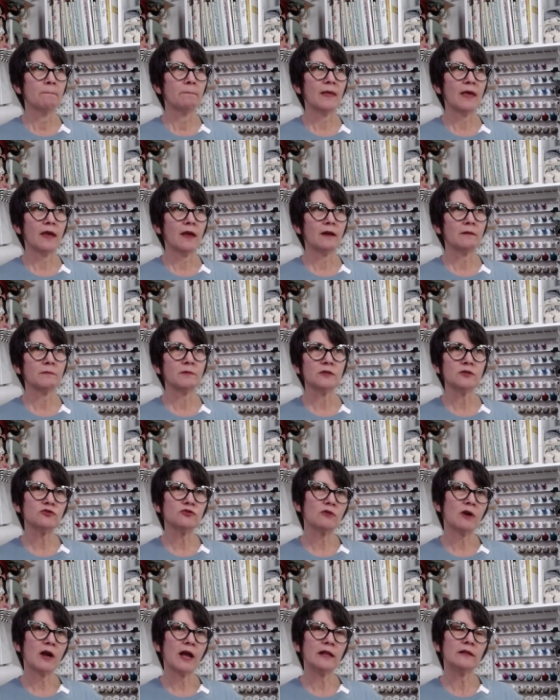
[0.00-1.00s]
And I'm gonna
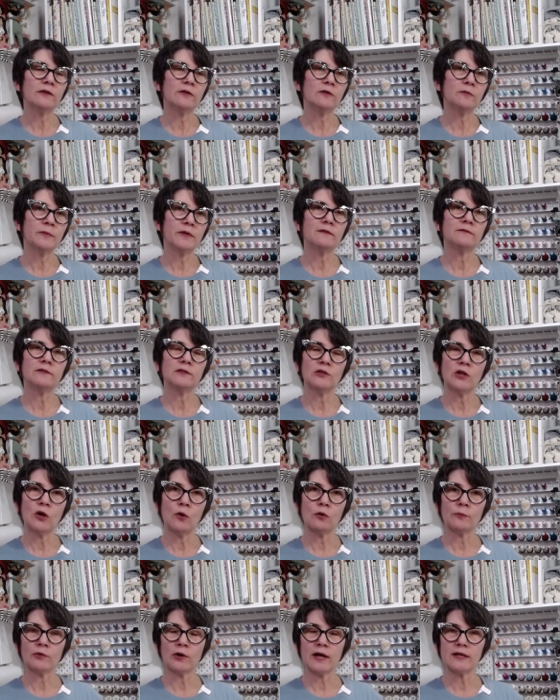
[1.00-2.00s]
try a little bit of a
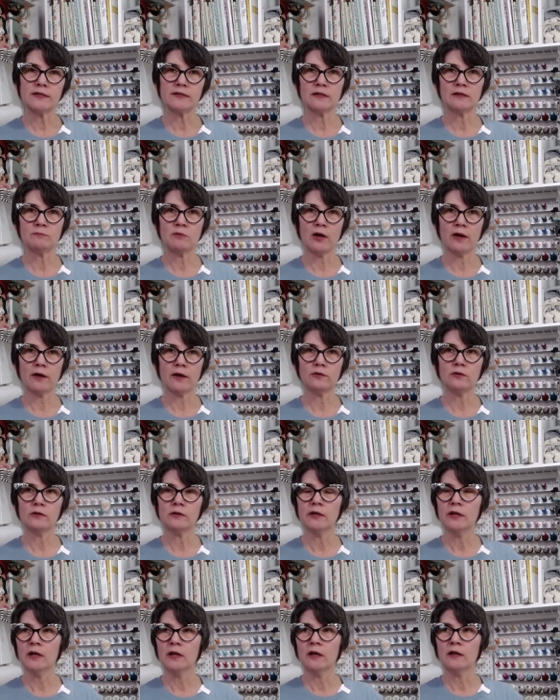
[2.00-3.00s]
lower pricing
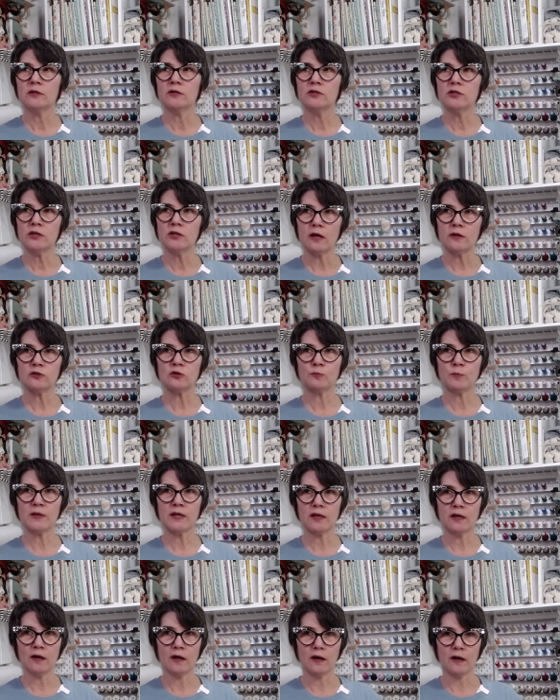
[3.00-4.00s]
model just
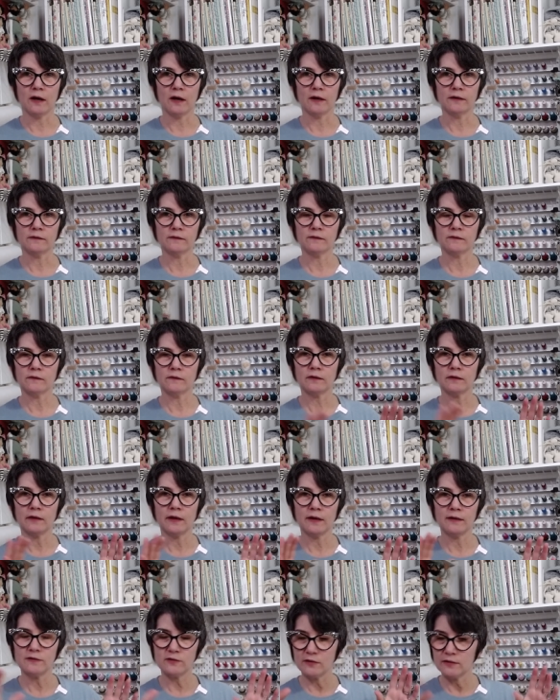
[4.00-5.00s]
because, and,
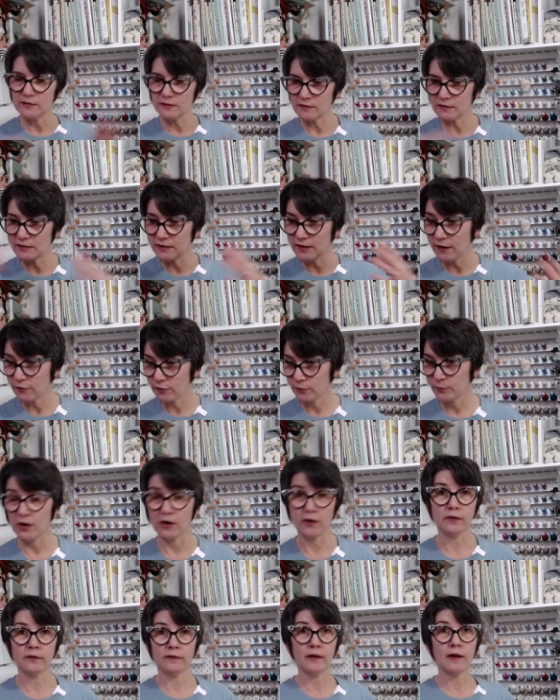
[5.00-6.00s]
and so this is the other
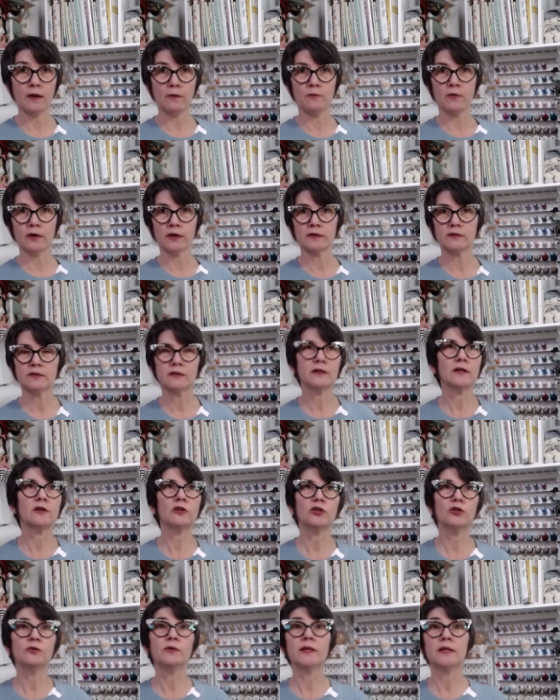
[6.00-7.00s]
part that I wanted to
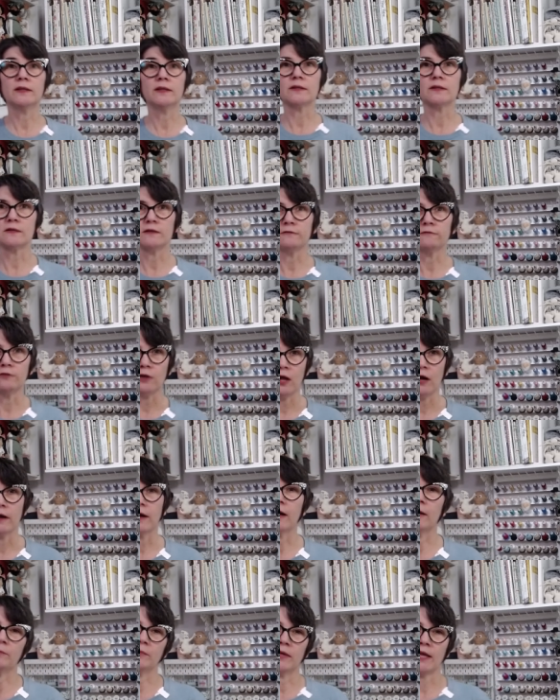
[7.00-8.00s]
include in this vlog
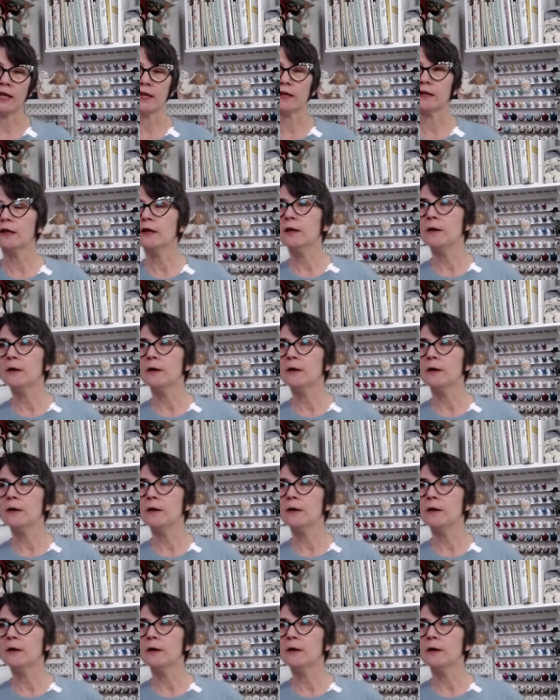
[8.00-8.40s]
update.